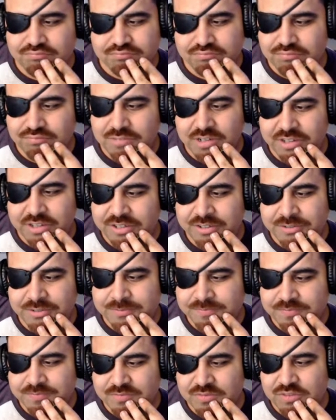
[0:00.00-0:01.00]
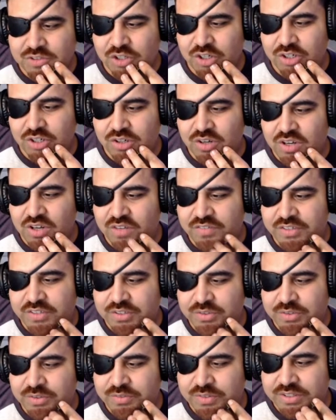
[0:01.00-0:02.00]
Brother, third law of the
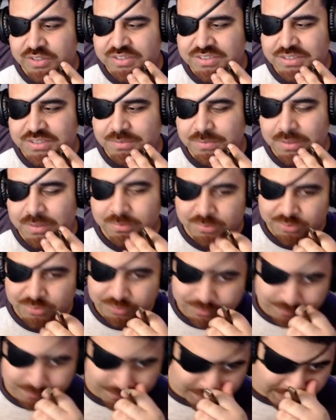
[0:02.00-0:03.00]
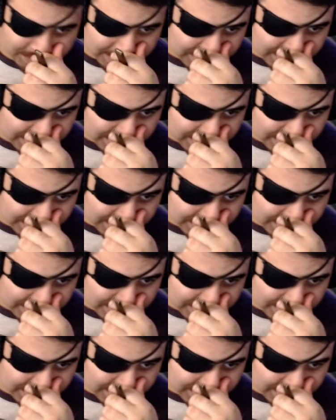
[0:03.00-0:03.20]
universe, said Mama Doom.